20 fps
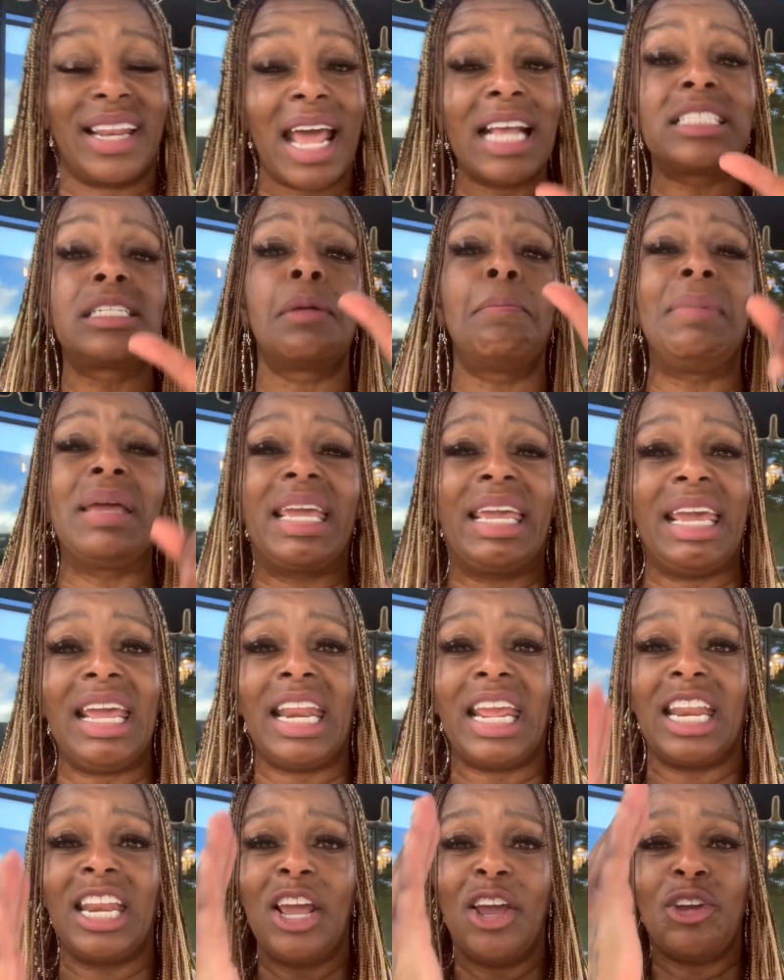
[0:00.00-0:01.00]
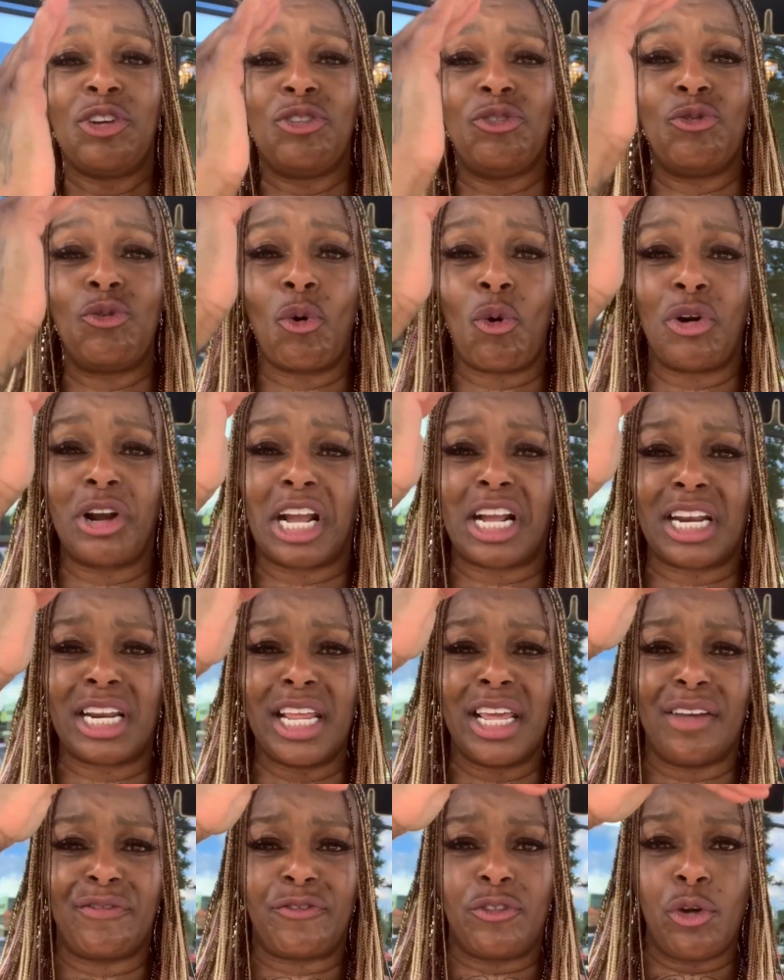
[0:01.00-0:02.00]
That's the beginning. You on a
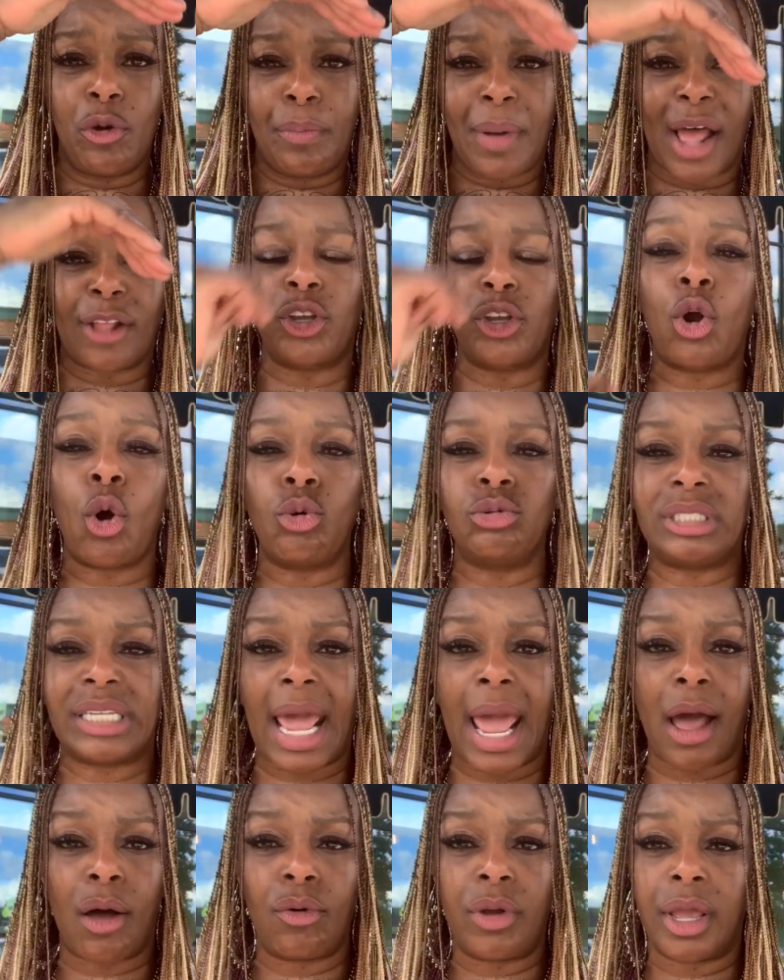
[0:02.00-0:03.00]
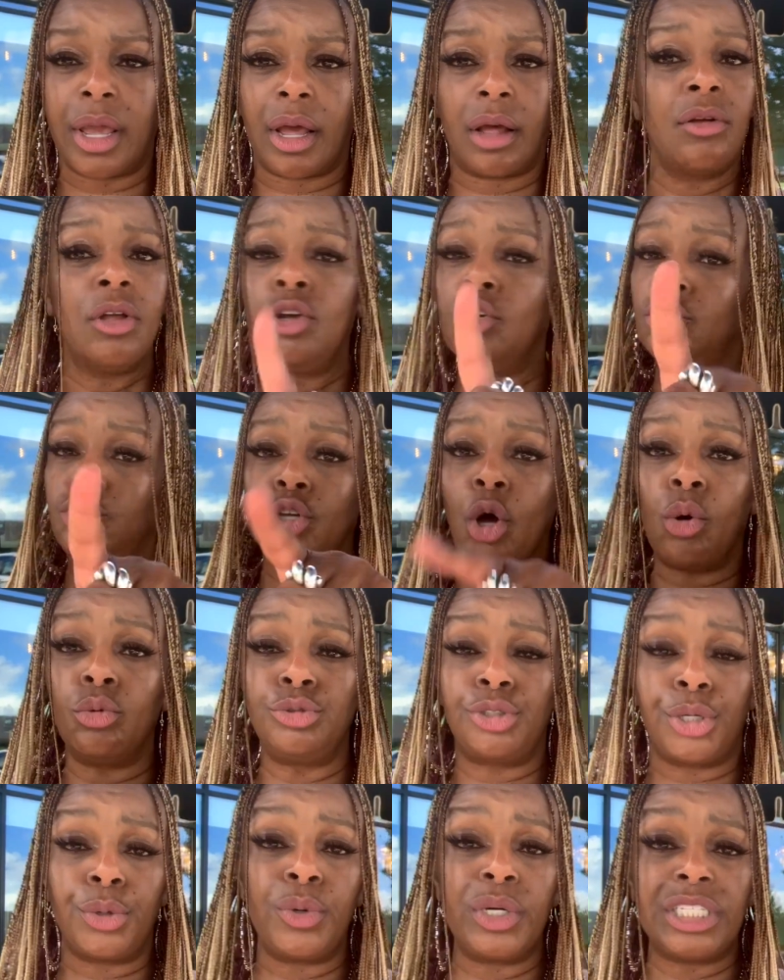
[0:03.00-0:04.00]
cliff, you about to go downhill. Don't
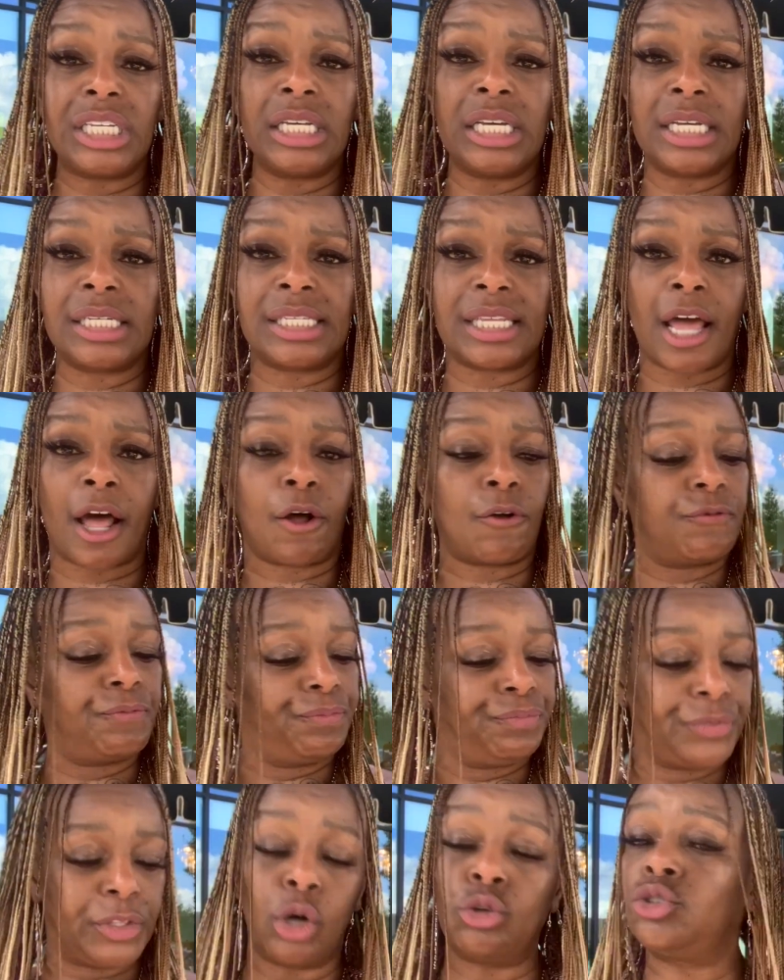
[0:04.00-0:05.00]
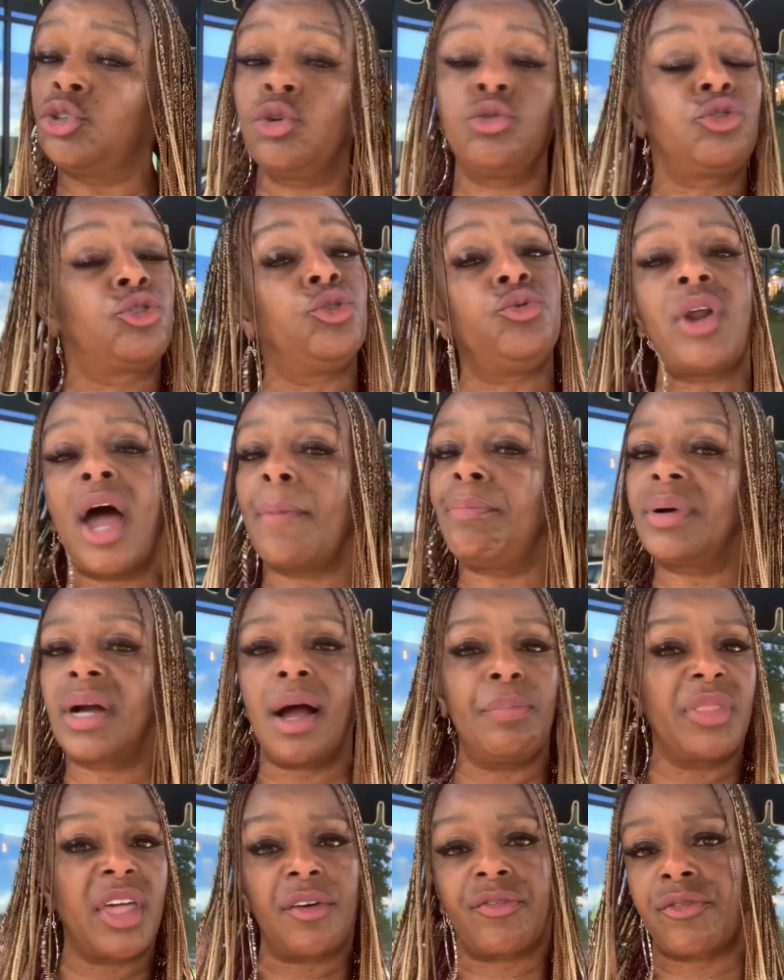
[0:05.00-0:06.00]
do it to yourself. Don't do, do not
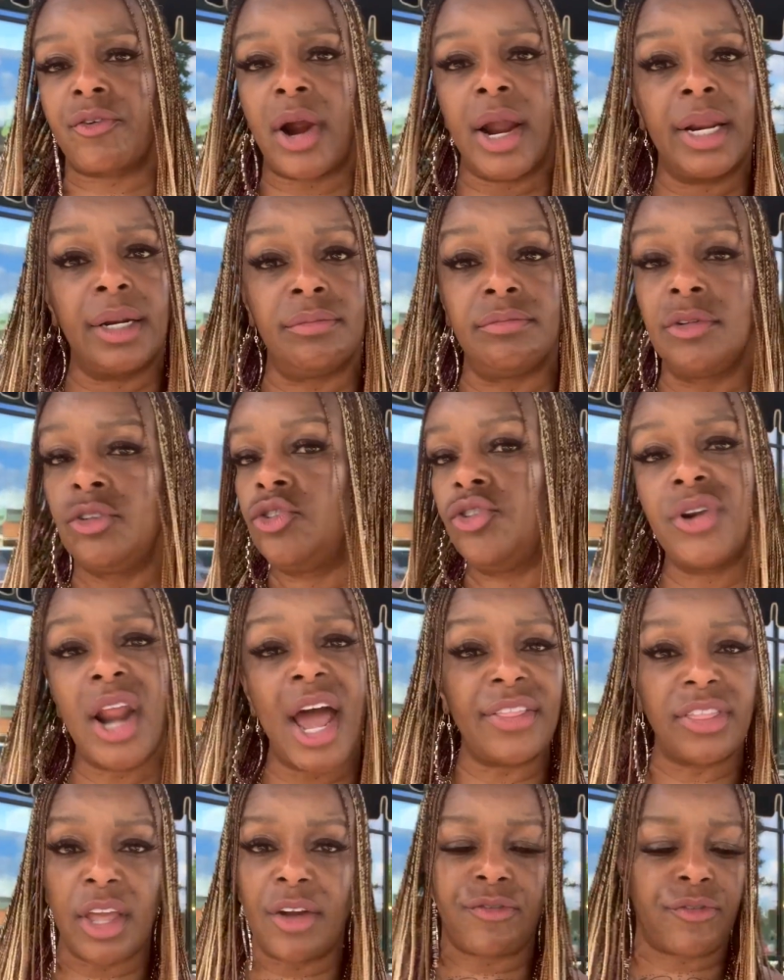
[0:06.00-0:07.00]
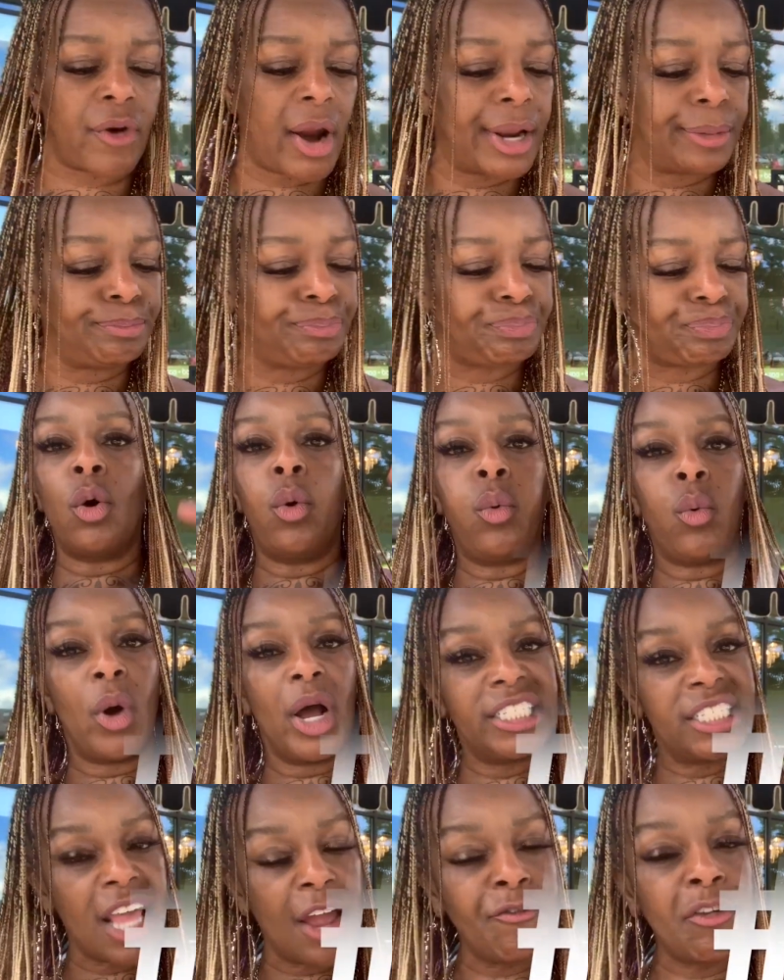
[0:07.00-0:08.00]
become their friend. You're not their friend.
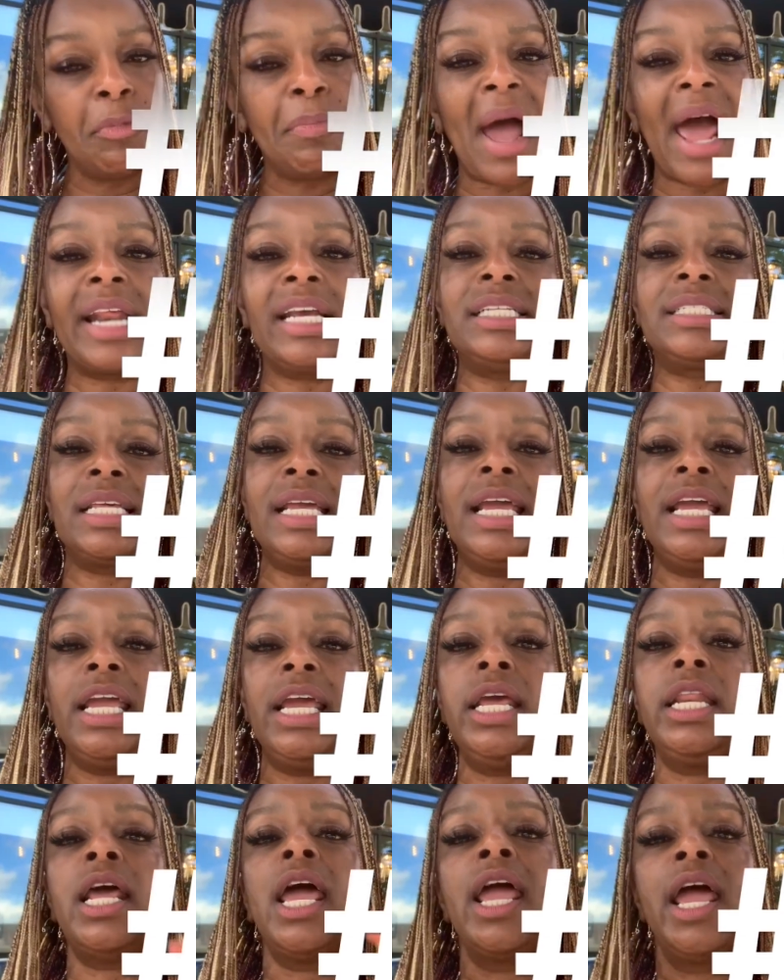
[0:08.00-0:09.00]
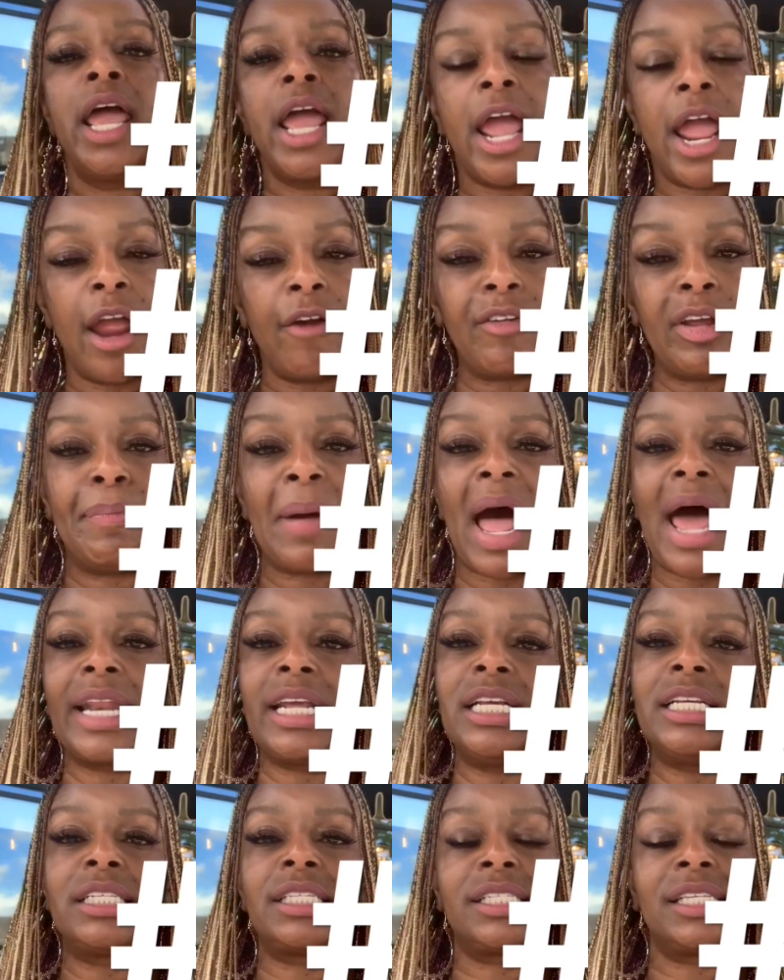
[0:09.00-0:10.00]
Once everybody's in,
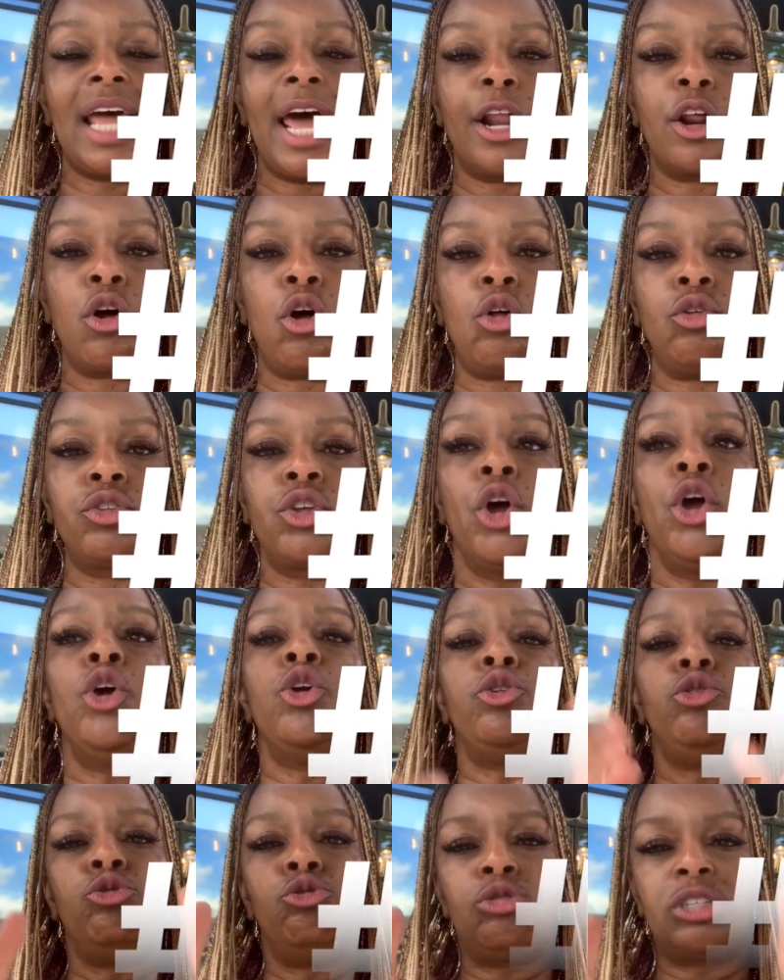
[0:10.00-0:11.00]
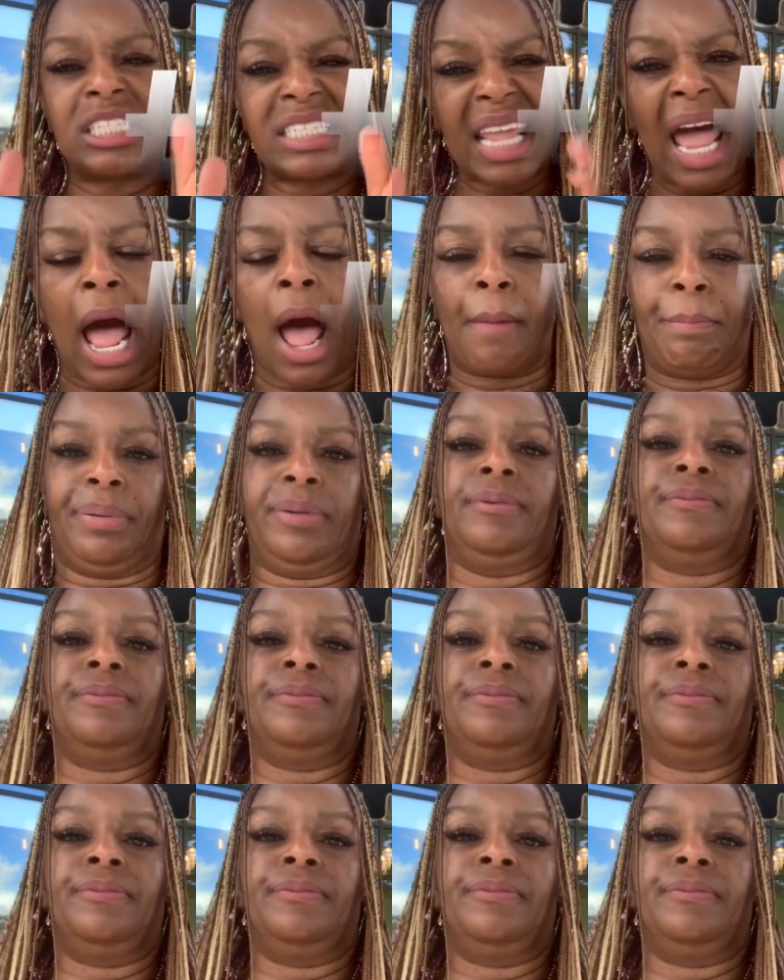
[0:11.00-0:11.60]
everybody's settled, you stop.